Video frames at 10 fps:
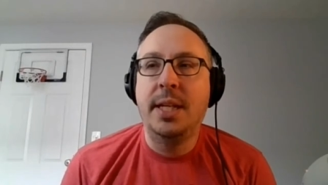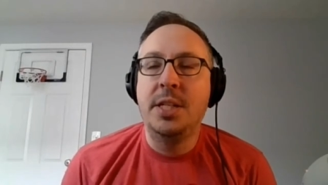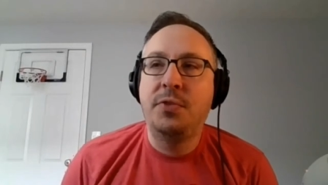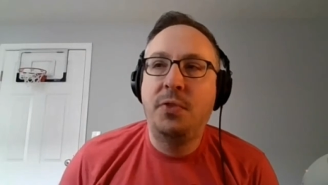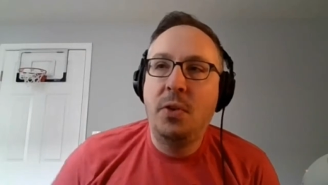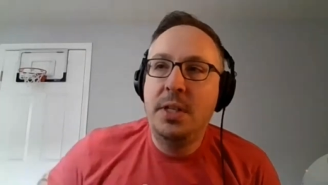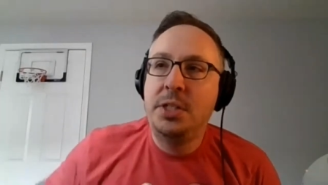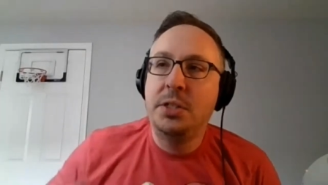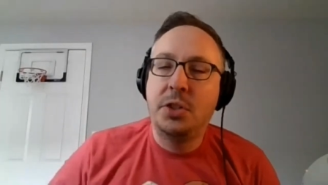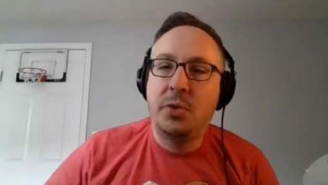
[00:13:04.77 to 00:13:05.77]
as far as
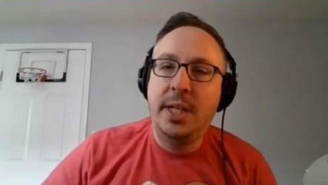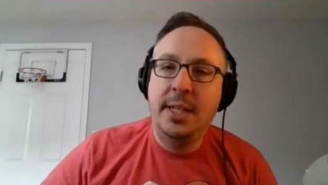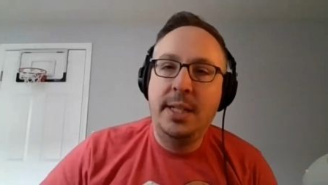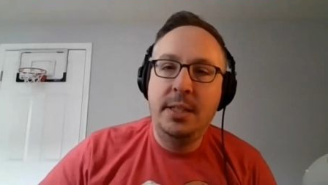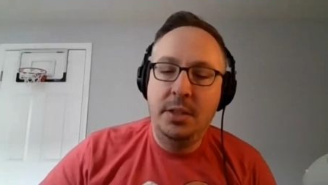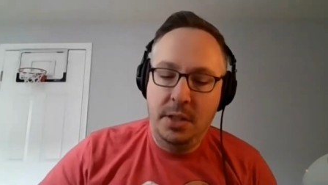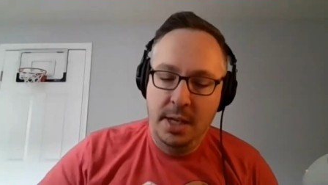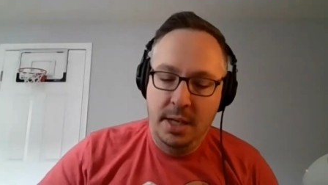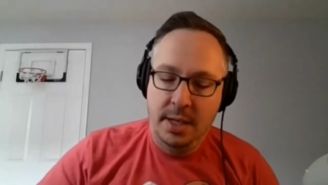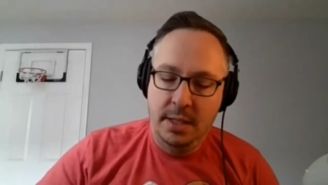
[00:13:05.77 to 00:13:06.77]
your training
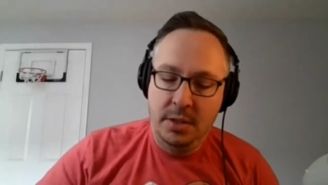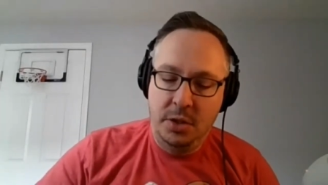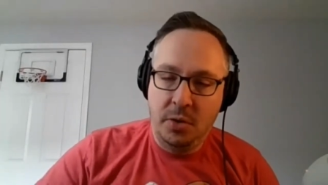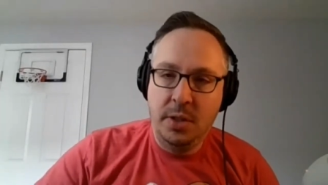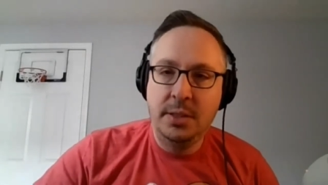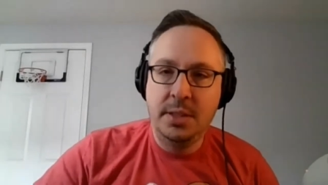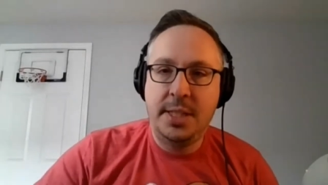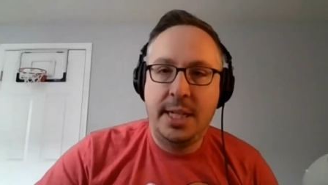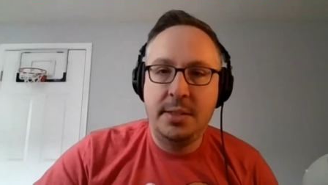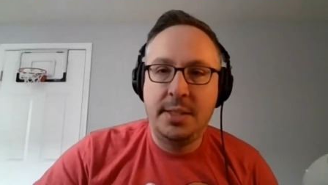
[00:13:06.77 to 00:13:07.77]
during
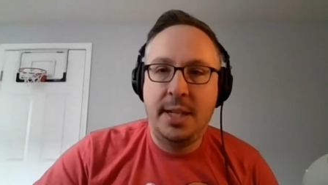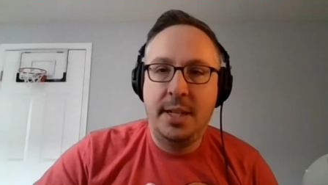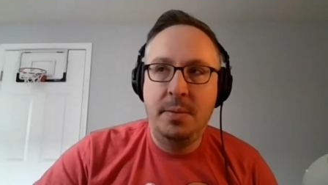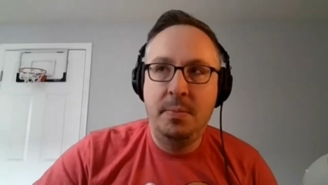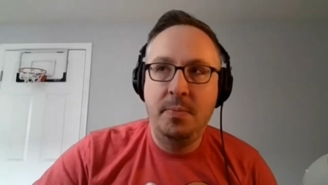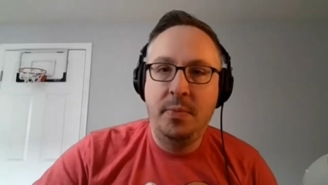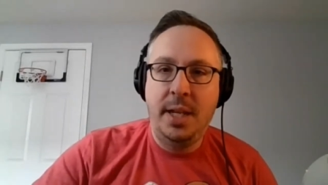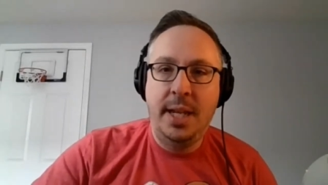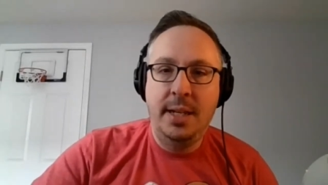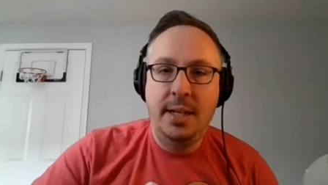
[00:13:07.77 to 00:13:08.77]
LaSalle time
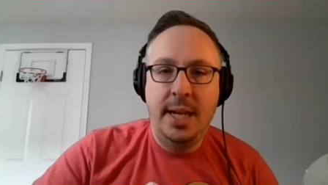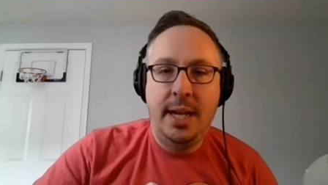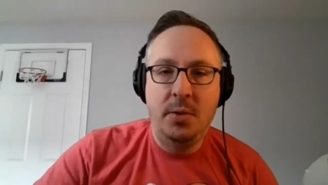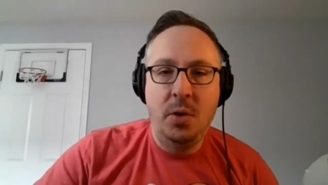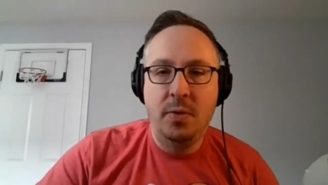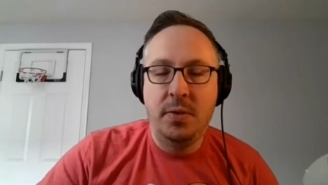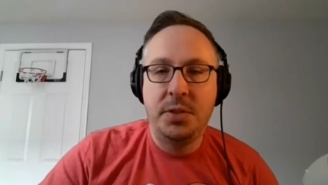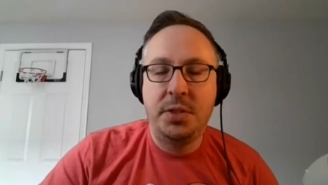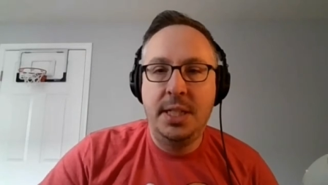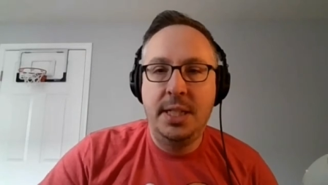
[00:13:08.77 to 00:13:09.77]
and now
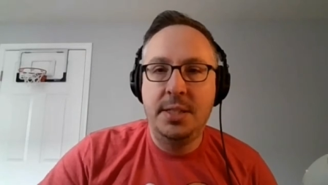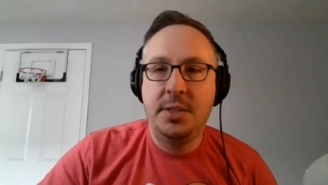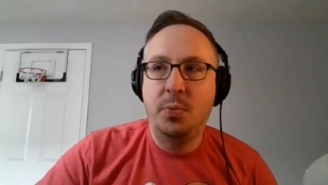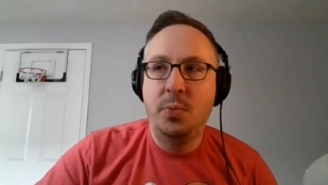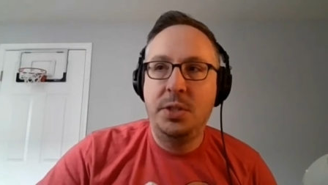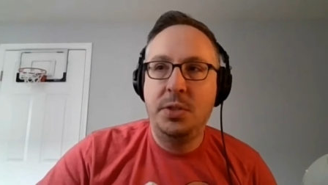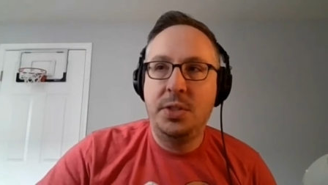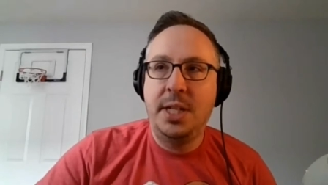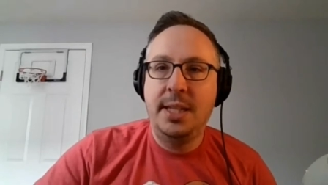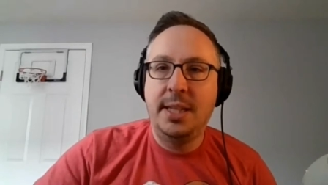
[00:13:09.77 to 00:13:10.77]
overseas, would you
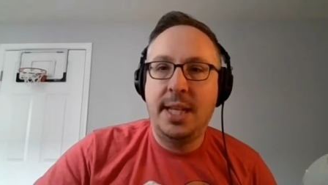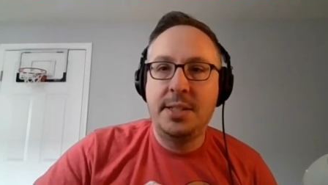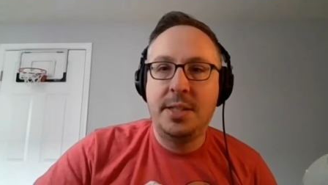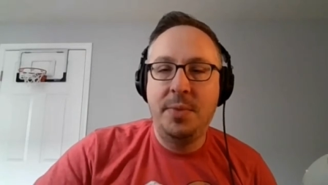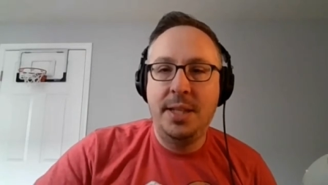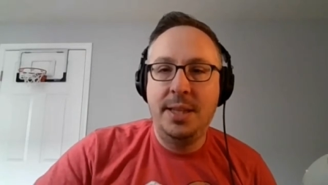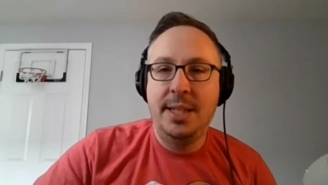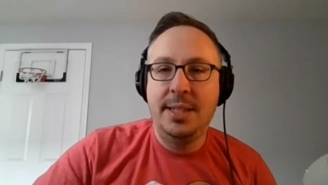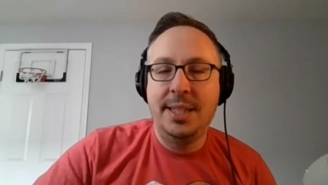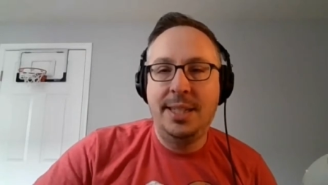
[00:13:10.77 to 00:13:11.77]
say that that's something
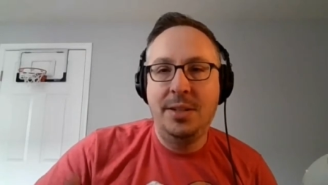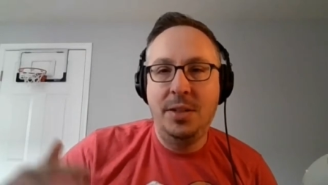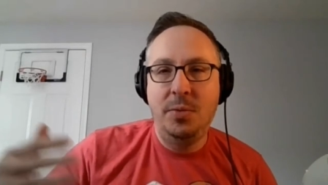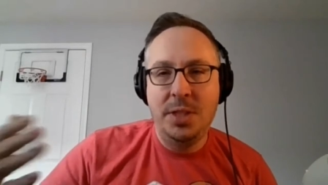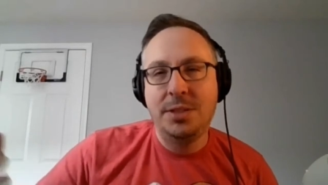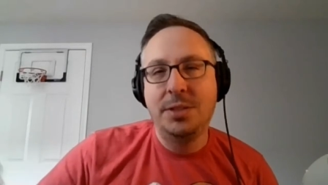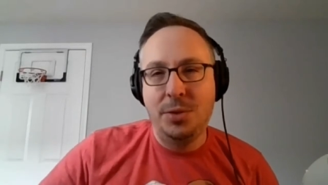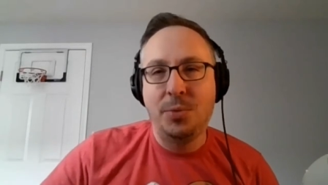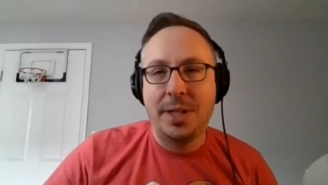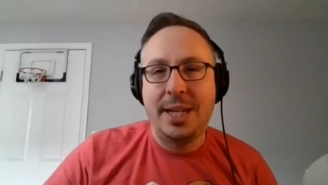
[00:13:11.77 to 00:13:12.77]
that like, you know, you would still do
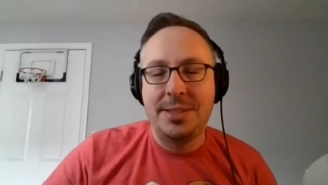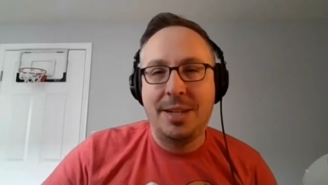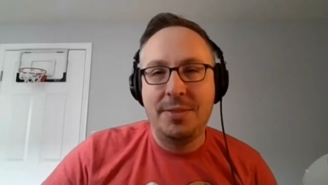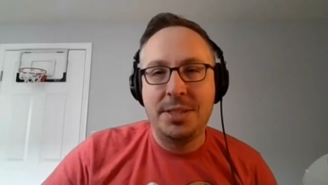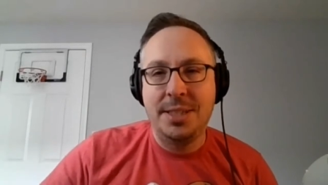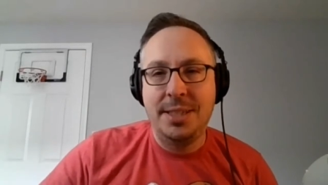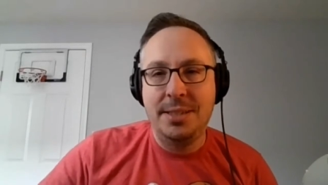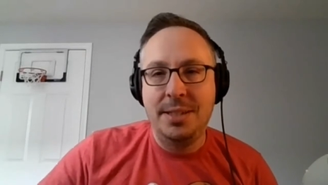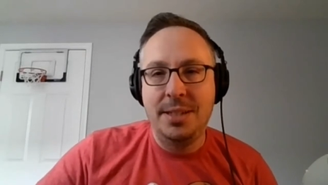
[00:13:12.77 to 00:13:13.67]
the workouts, obviously